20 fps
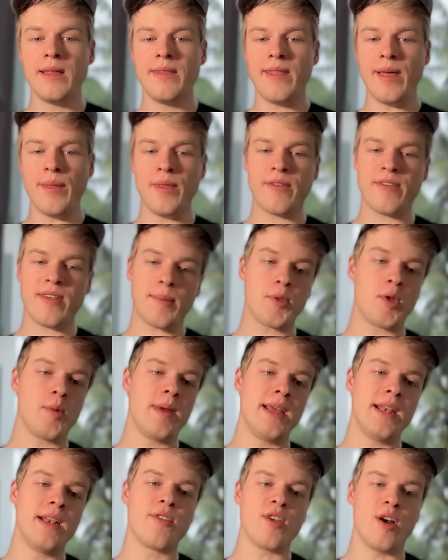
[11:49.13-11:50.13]
Then the
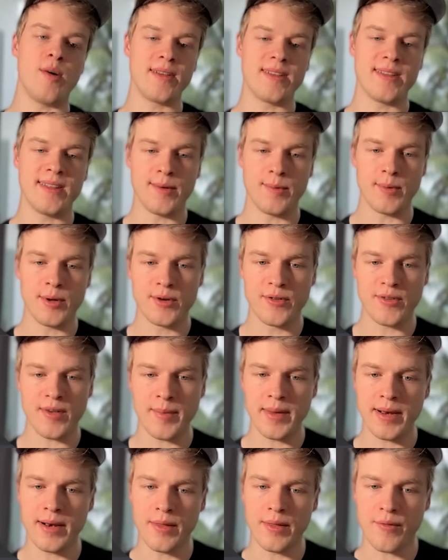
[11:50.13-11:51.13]
subdomain is obviously the one you
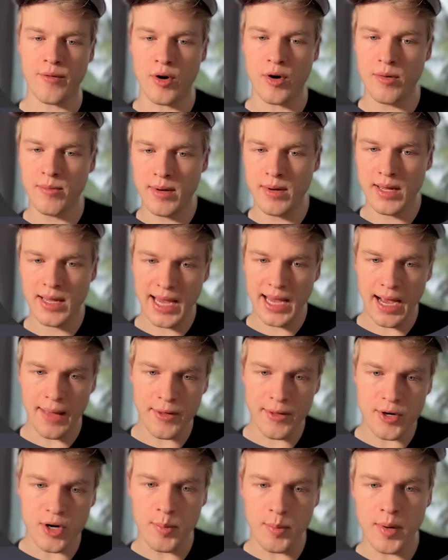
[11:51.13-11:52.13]
submit in the form,
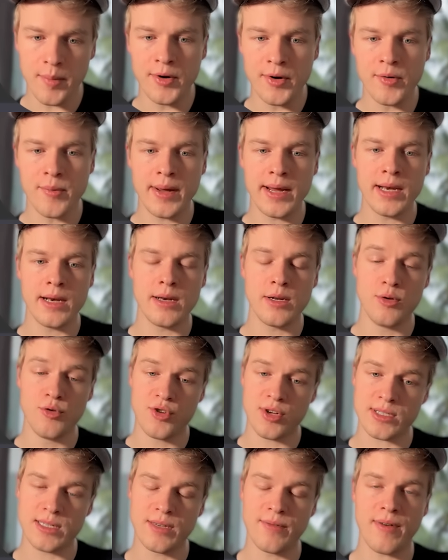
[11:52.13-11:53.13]
and the top-level domain, you
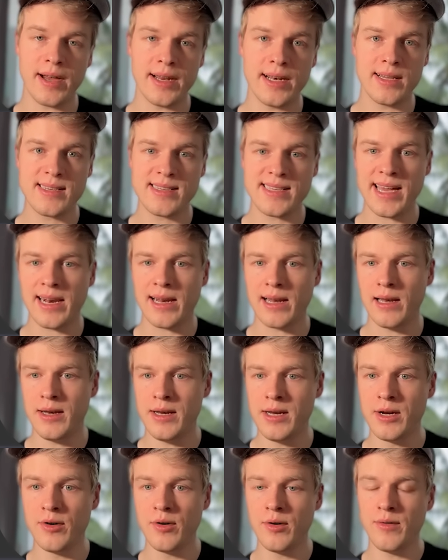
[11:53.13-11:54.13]
just define it statically
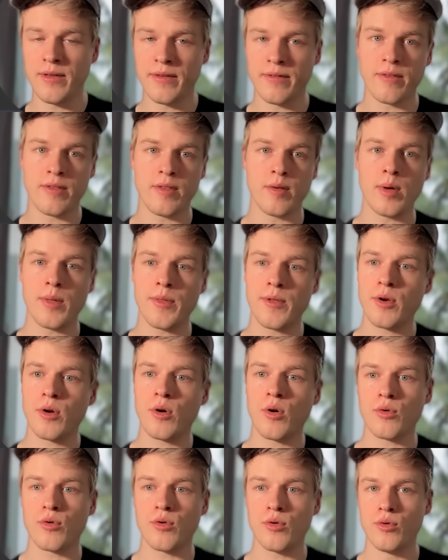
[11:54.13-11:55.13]
in here. This is the one that you're
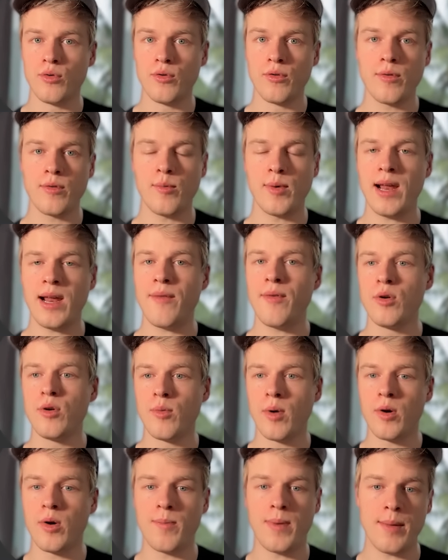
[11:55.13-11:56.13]
going to use whenever you
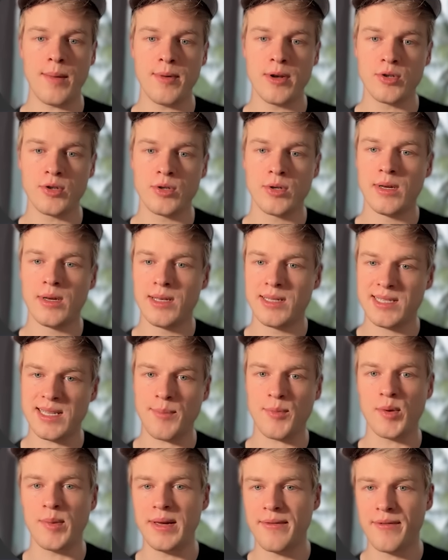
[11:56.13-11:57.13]
want to publish
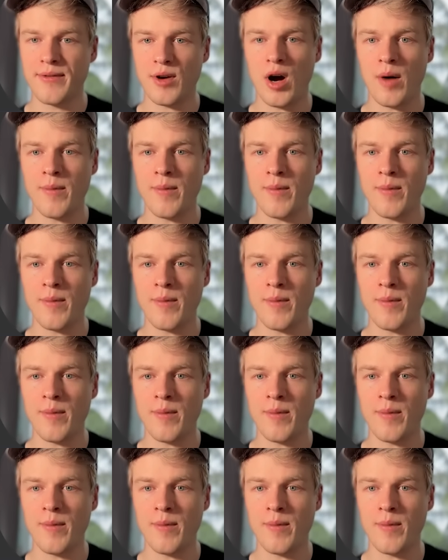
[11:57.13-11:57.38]
subdomains.